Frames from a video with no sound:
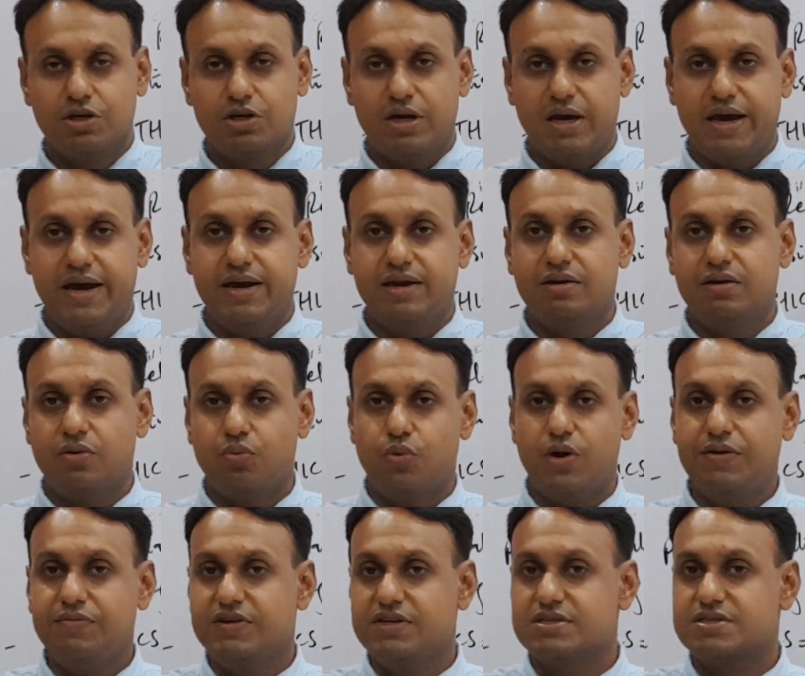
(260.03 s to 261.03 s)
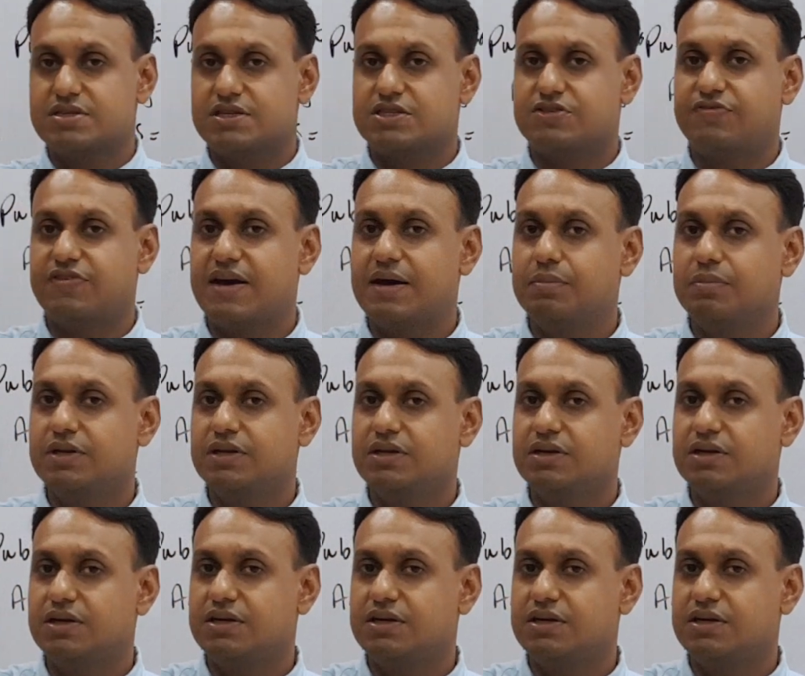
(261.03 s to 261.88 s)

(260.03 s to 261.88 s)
And when we discuss family,